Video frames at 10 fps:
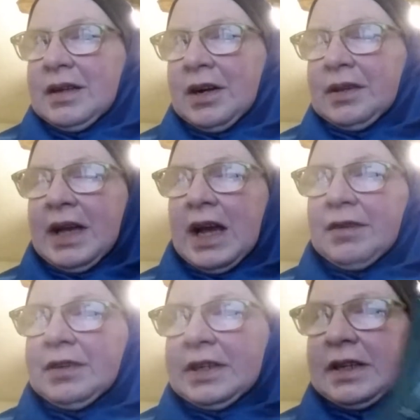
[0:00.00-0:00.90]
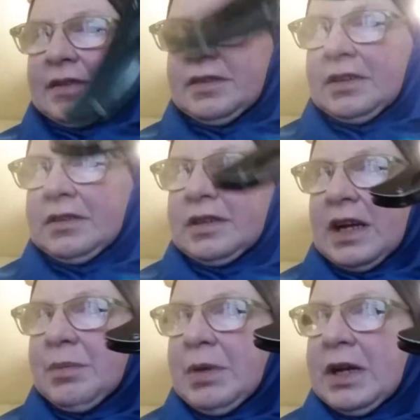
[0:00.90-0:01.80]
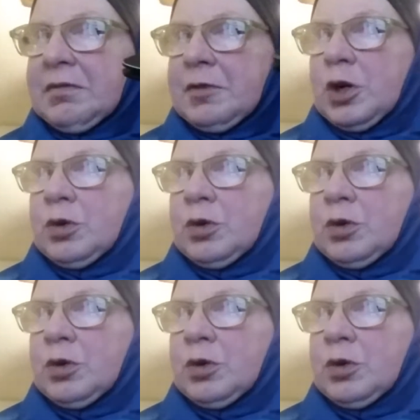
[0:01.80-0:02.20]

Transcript: hardly ever gets used. I might have